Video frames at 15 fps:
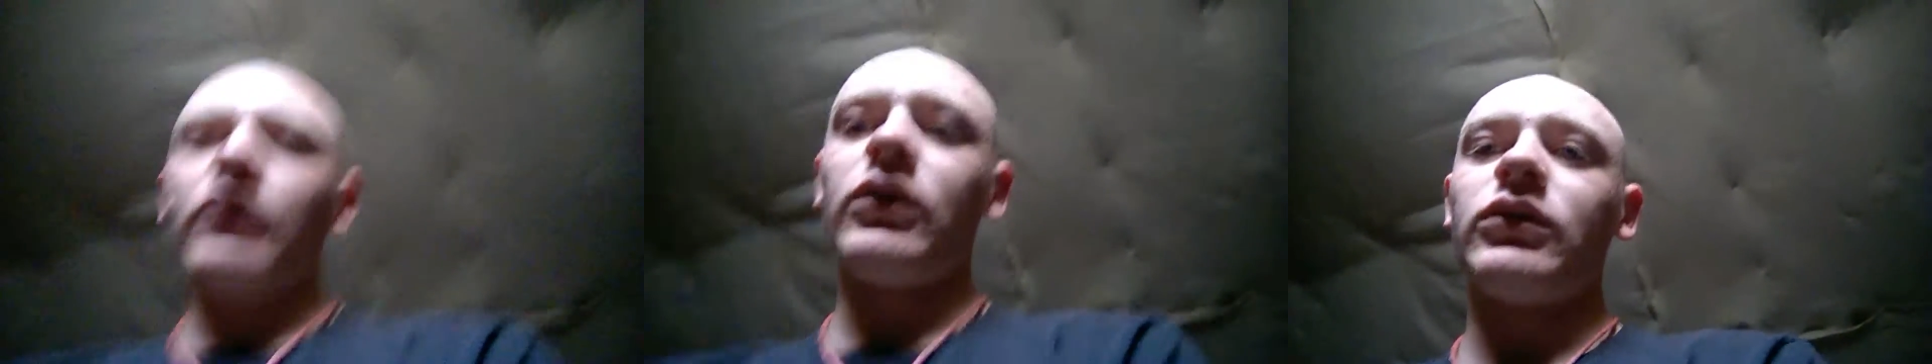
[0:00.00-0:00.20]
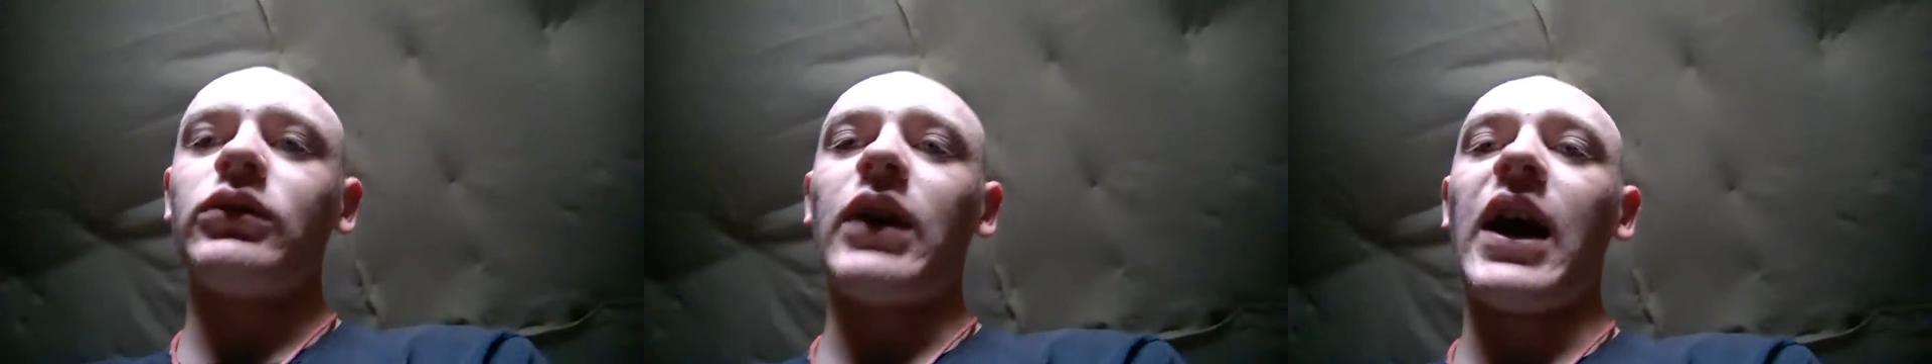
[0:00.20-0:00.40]

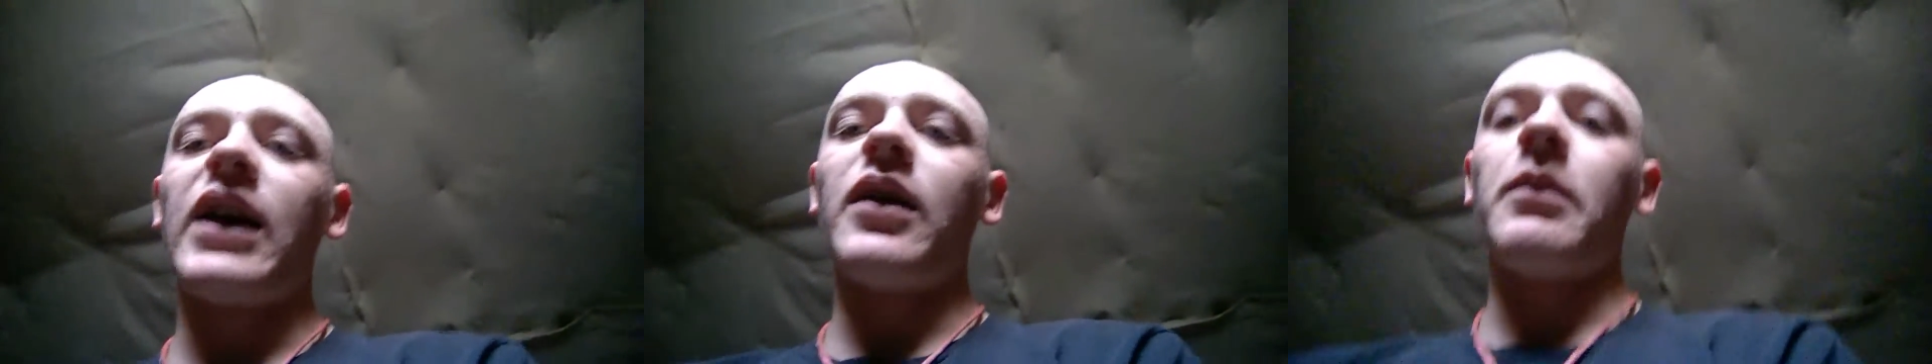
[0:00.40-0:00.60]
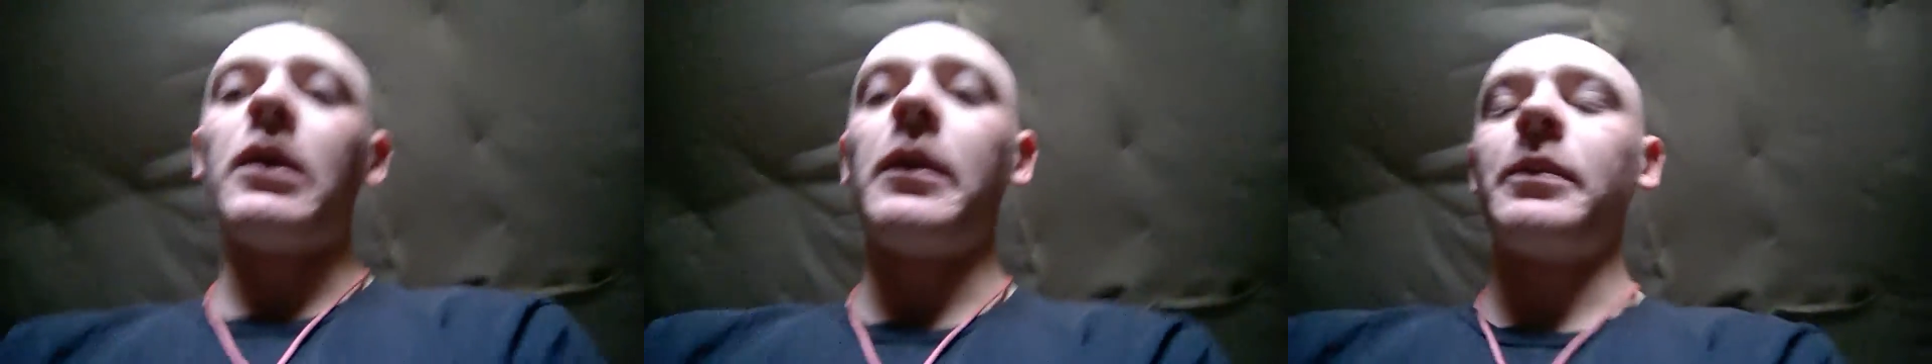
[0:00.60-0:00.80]

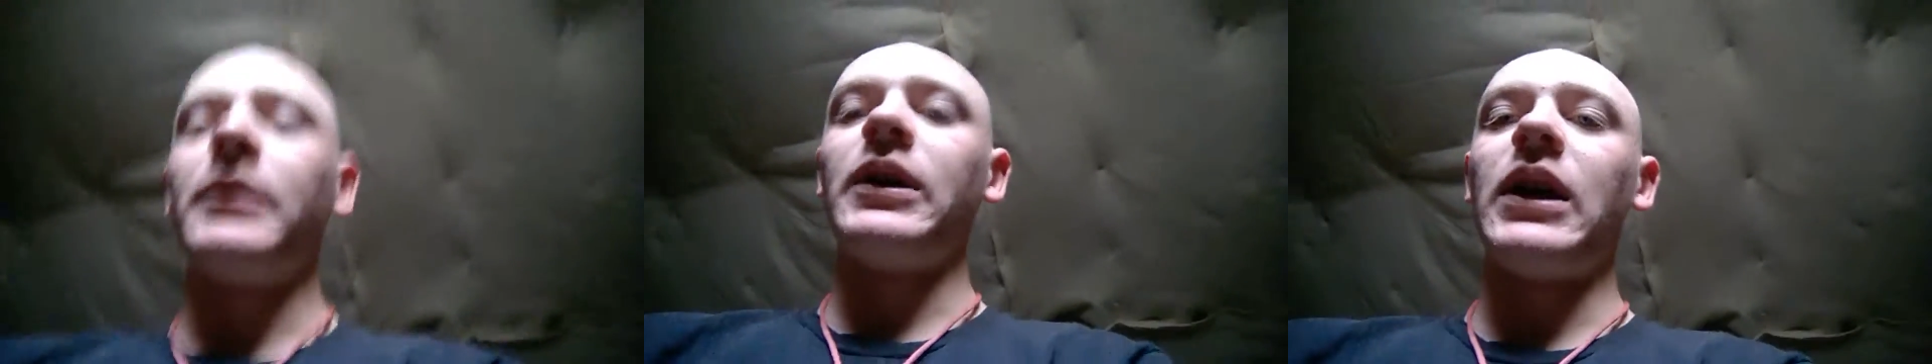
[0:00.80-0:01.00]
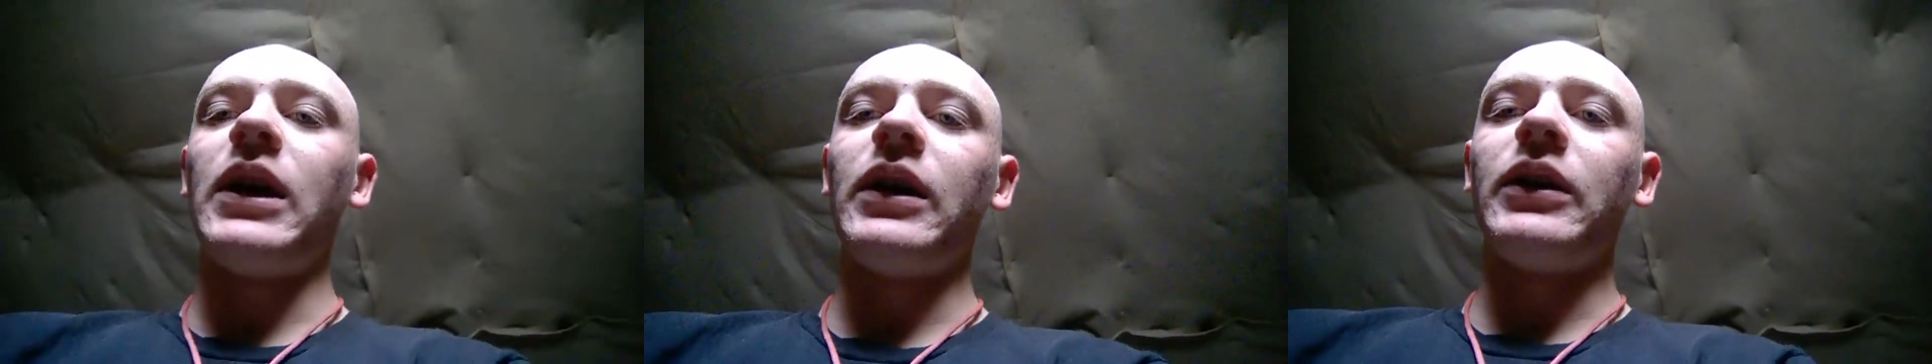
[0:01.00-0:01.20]
random
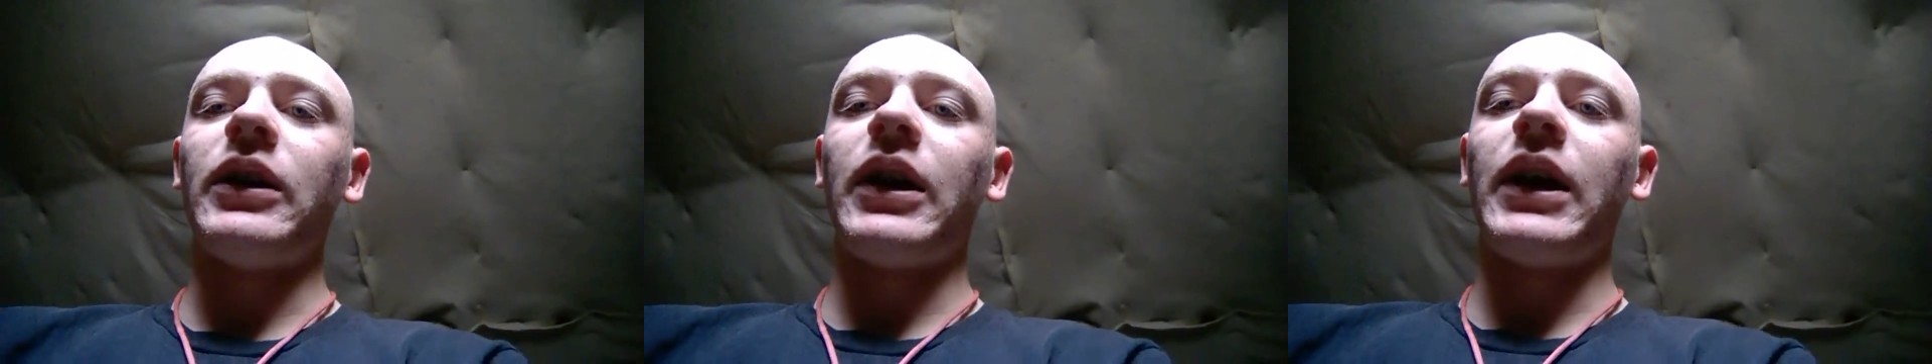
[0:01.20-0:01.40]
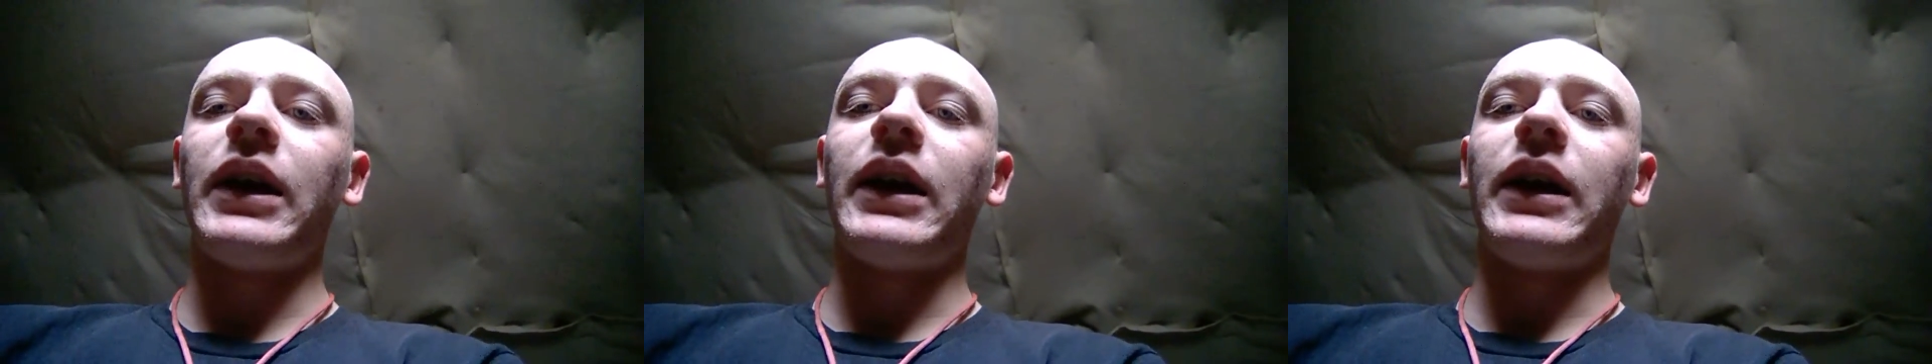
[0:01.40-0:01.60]
update
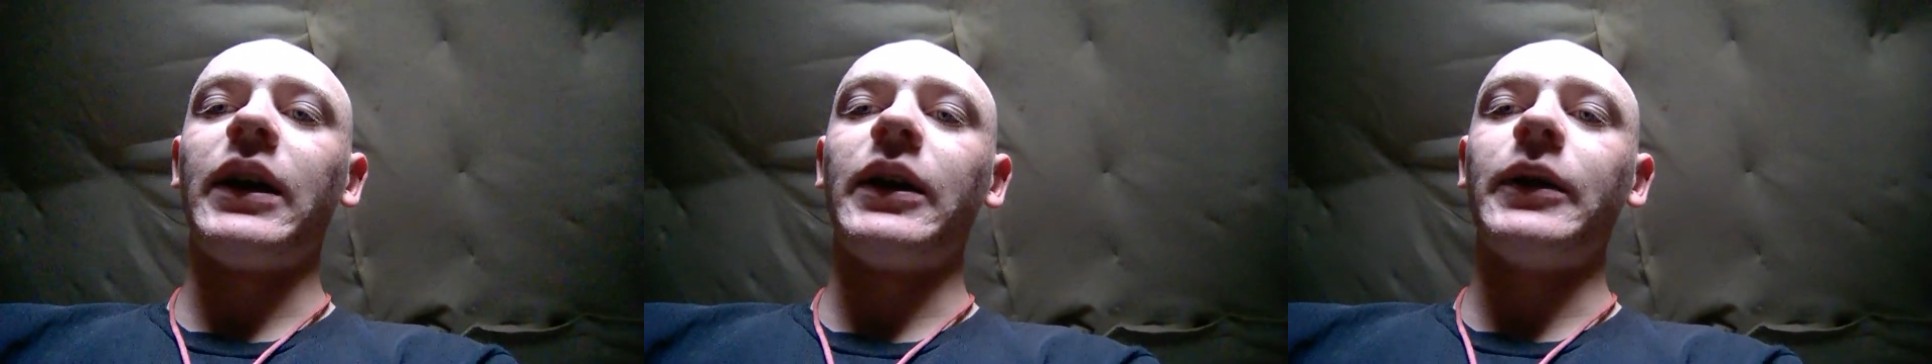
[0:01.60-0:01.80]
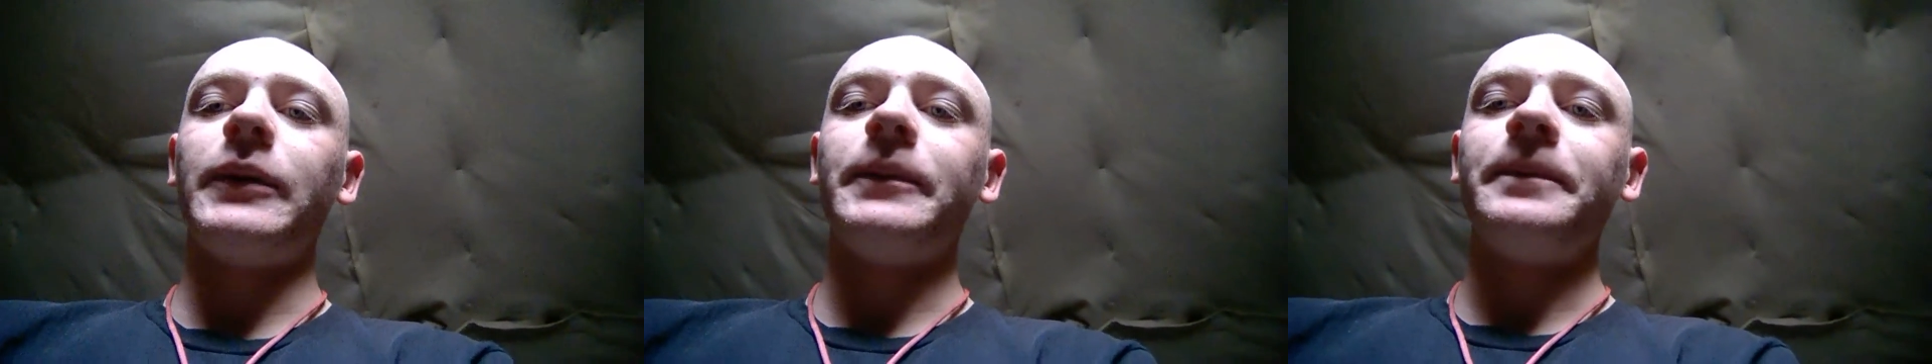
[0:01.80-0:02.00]
right
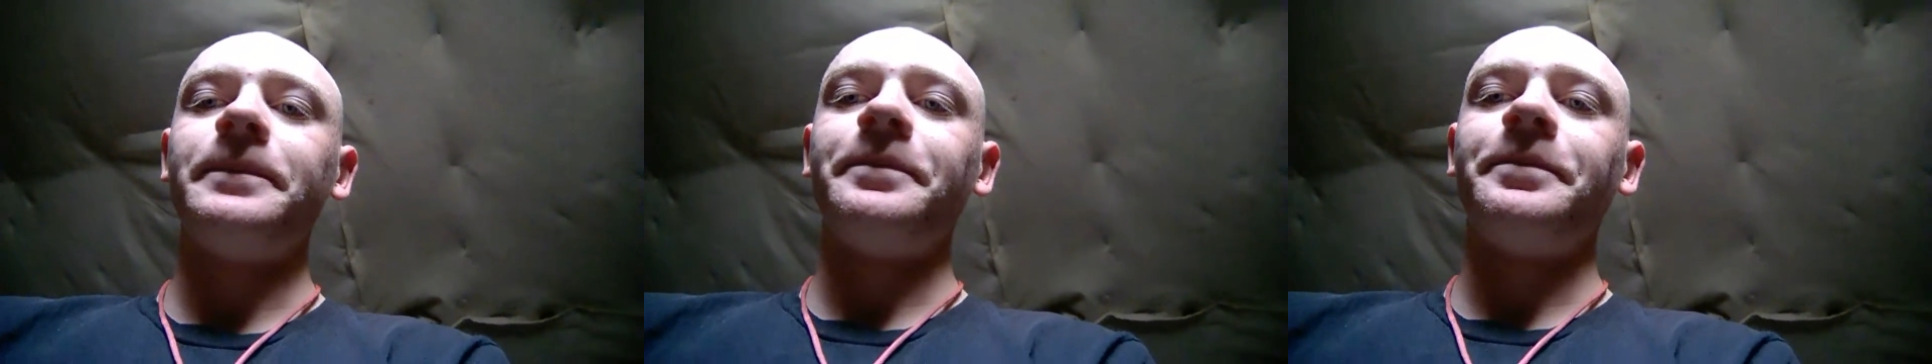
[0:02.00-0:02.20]
now.